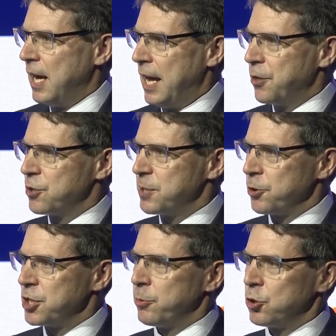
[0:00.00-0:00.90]
and the
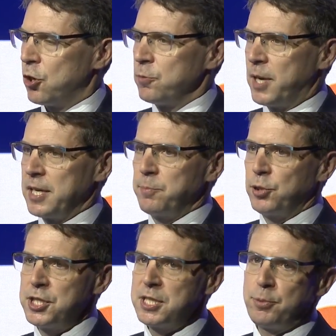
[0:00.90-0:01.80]
responsible gold mining
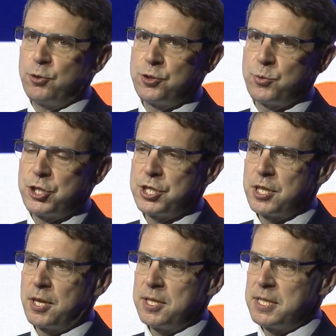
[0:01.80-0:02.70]
principles, which is
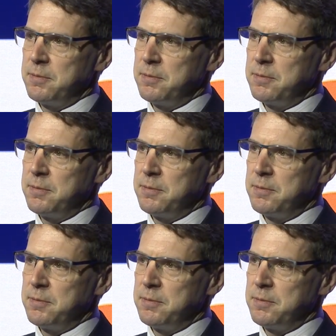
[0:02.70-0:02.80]
a